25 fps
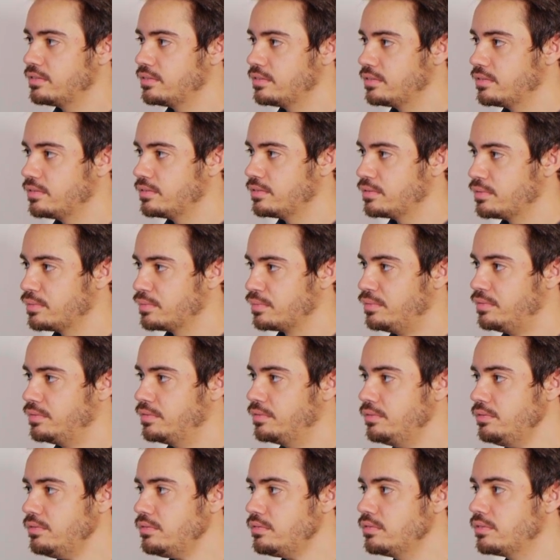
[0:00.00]

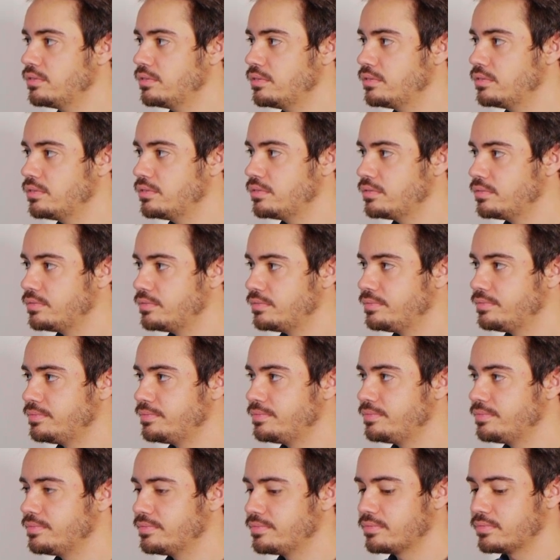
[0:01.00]

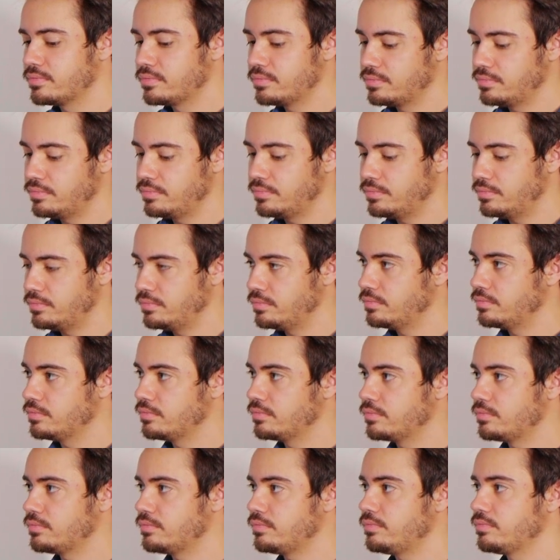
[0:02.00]

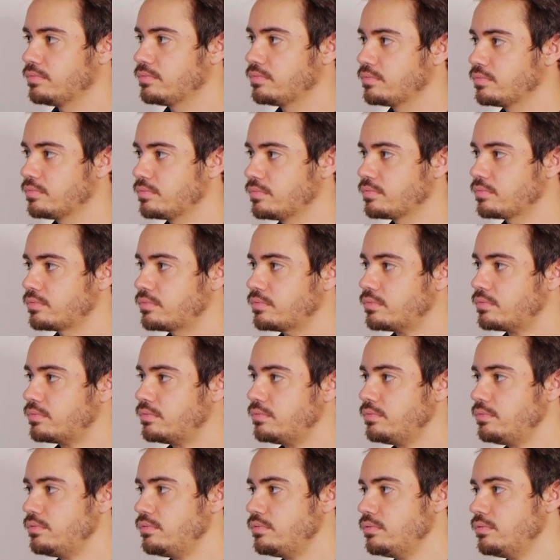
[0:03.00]

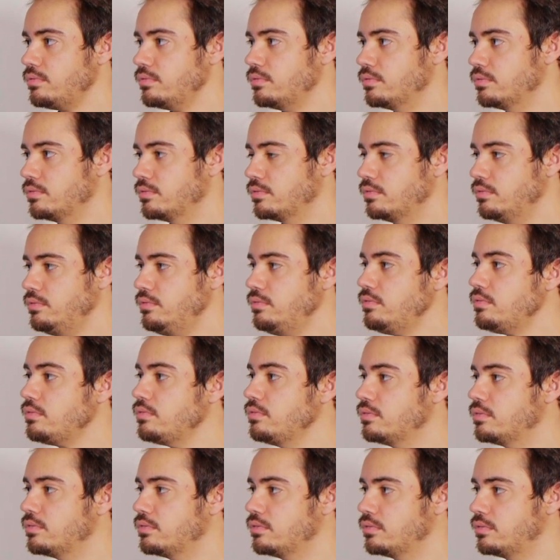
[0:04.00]

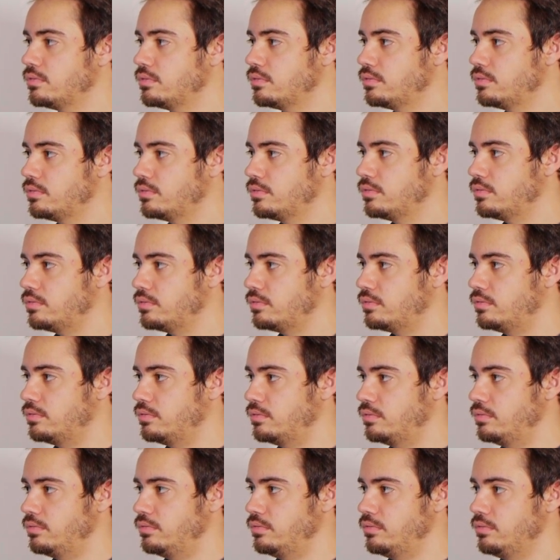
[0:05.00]

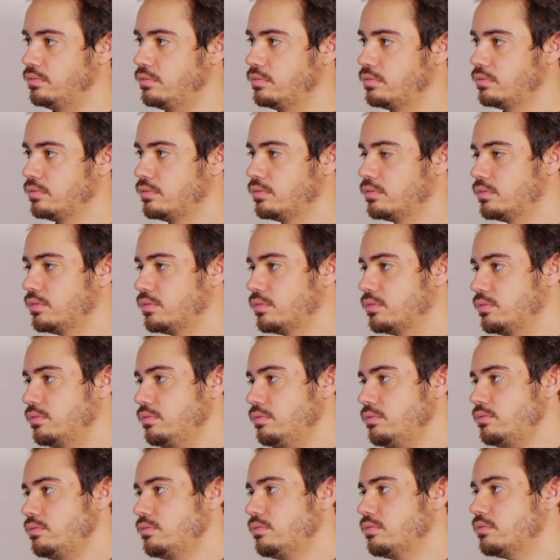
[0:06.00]

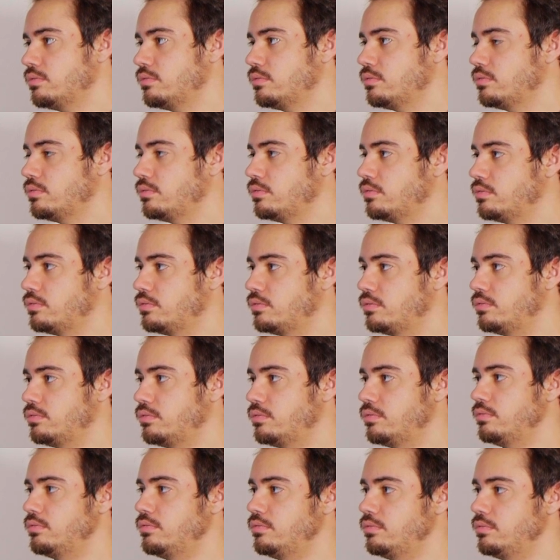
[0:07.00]
[no speech]